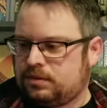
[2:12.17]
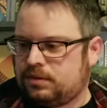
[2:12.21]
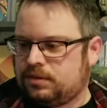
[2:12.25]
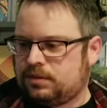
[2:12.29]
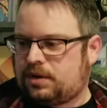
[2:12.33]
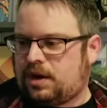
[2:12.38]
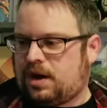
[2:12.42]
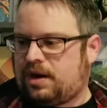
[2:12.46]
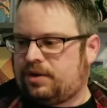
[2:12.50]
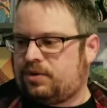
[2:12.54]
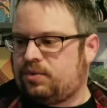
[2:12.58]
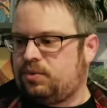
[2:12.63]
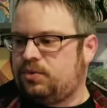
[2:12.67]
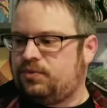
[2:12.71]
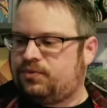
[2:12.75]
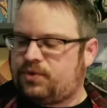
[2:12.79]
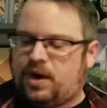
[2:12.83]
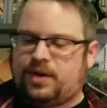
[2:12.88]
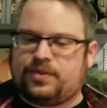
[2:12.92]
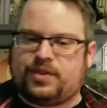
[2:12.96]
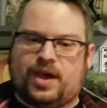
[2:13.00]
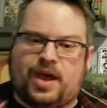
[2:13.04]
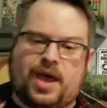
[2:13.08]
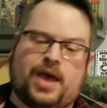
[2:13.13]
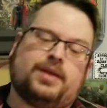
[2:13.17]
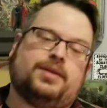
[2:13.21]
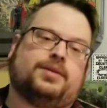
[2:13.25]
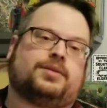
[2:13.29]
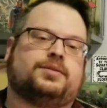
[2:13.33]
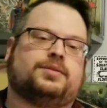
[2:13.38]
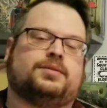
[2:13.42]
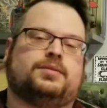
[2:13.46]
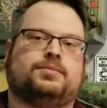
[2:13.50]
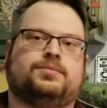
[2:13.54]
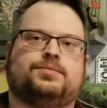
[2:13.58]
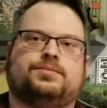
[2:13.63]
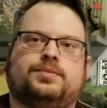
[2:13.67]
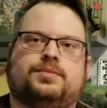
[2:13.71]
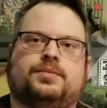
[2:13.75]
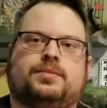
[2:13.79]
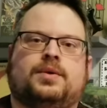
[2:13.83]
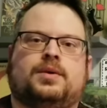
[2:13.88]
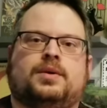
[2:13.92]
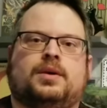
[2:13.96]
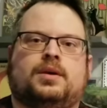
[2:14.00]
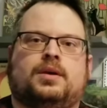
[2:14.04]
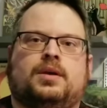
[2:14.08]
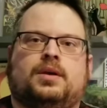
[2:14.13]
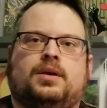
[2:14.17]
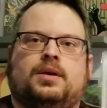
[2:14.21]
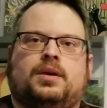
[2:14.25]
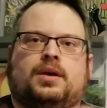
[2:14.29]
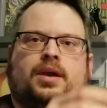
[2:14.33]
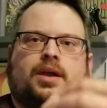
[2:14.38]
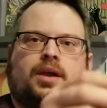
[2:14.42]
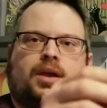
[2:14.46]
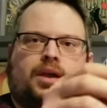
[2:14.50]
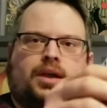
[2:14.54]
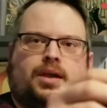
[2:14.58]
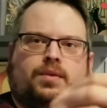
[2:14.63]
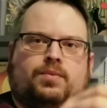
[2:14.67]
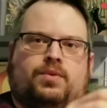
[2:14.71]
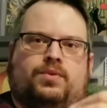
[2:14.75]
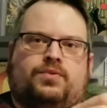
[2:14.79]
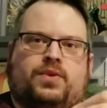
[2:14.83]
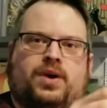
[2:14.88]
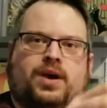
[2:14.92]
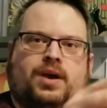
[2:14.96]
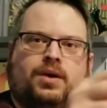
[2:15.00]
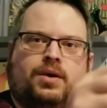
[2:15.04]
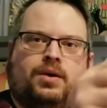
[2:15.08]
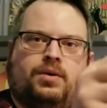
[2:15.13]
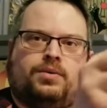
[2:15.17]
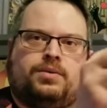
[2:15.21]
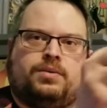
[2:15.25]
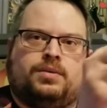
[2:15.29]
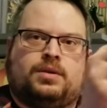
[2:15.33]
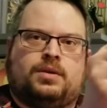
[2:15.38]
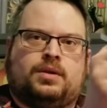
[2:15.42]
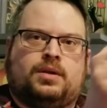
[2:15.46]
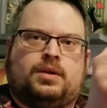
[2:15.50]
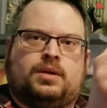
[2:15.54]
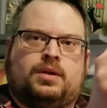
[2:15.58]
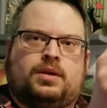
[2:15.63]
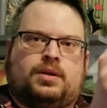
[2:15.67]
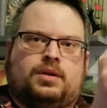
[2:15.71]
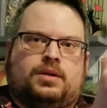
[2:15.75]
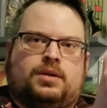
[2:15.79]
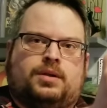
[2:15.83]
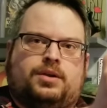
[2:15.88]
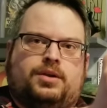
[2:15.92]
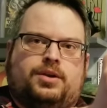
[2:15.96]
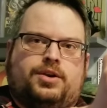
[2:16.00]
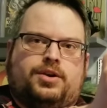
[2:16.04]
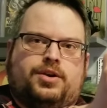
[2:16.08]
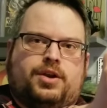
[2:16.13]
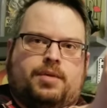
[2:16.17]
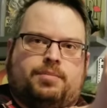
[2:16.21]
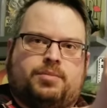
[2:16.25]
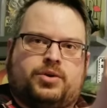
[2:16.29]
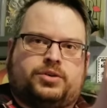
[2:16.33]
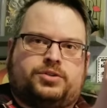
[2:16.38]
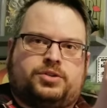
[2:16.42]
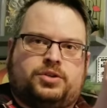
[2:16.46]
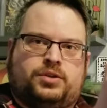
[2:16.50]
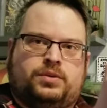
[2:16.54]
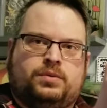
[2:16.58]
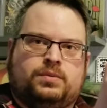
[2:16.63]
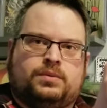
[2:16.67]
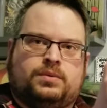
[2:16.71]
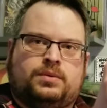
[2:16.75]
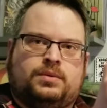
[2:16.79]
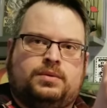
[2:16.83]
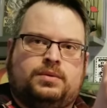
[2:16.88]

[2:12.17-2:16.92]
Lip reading: Kind of cool to find that. And we found number 2